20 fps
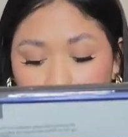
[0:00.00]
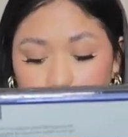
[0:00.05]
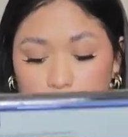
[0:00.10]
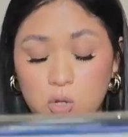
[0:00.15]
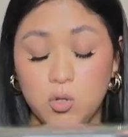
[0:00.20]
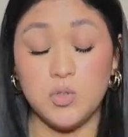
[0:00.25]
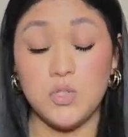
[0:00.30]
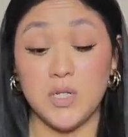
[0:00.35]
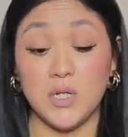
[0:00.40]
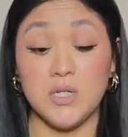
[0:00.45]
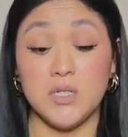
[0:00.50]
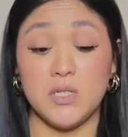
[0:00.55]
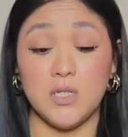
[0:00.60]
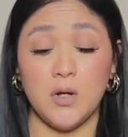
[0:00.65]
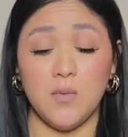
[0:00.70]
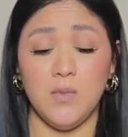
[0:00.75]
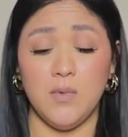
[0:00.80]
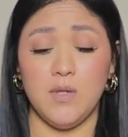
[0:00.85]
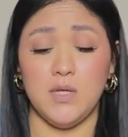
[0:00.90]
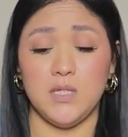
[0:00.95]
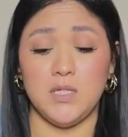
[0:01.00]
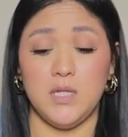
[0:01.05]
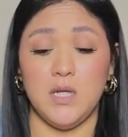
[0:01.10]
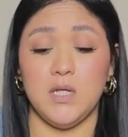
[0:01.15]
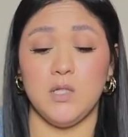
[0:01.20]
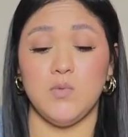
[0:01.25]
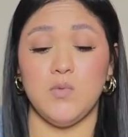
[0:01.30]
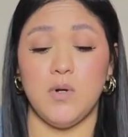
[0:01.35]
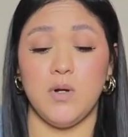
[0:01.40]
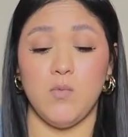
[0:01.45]
using some of these
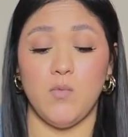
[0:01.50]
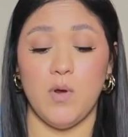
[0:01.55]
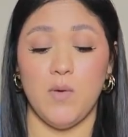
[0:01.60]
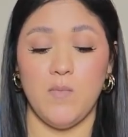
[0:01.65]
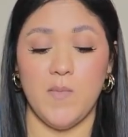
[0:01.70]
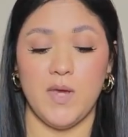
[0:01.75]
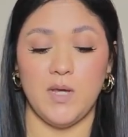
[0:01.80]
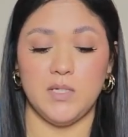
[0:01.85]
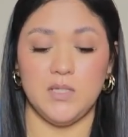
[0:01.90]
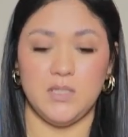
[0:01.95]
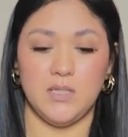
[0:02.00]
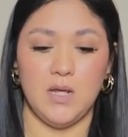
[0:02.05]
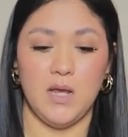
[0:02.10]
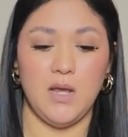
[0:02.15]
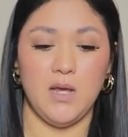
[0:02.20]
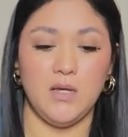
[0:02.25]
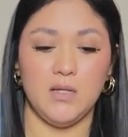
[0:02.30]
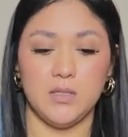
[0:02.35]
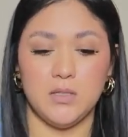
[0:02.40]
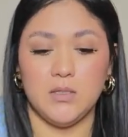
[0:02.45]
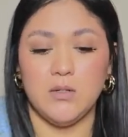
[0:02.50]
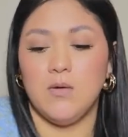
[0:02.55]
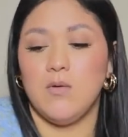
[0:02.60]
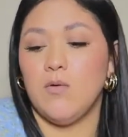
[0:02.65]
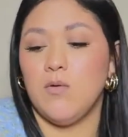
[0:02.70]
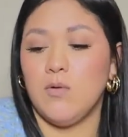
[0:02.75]
things when we make steaks